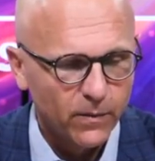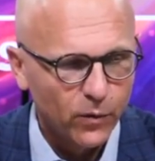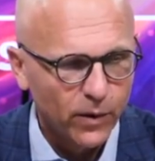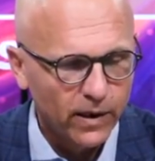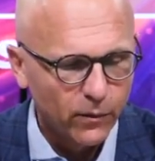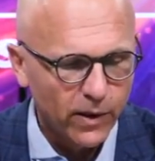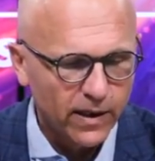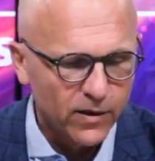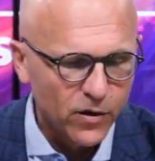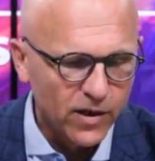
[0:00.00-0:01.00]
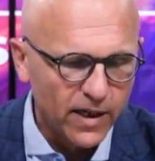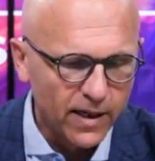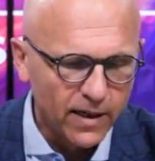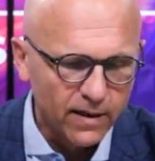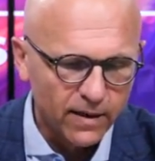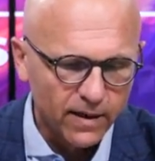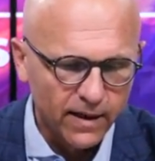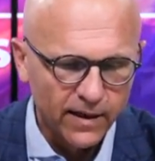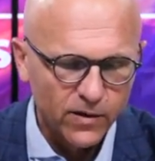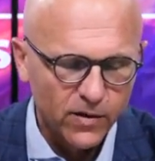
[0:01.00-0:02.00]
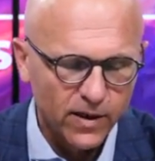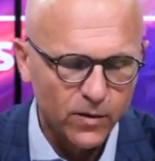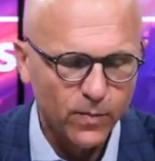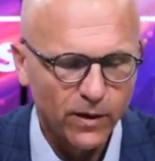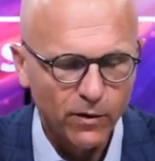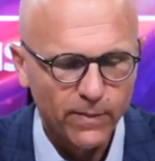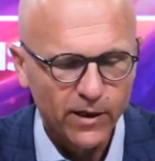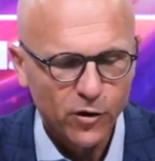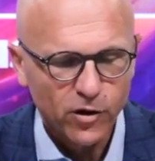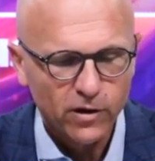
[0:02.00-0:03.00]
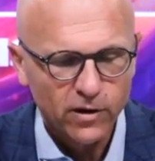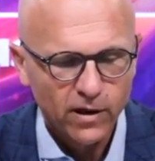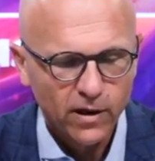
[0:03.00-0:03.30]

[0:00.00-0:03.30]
We can see, as Barry mentioned,